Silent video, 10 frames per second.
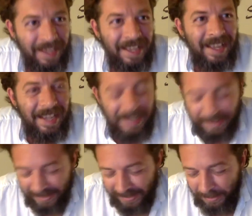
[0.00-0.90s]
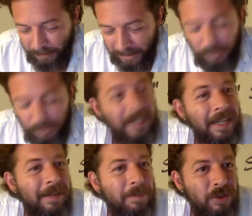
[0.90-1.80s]
And we're doing
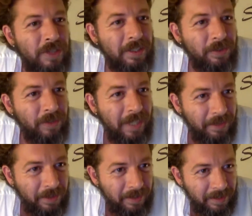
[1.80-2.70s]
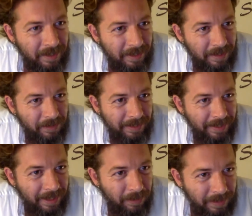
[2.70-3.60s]
a project together right
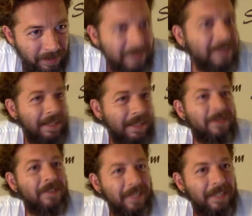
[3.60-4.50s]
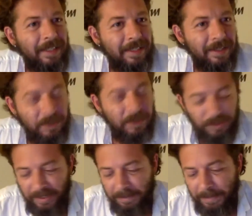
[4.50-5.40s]
now that is currently shooting.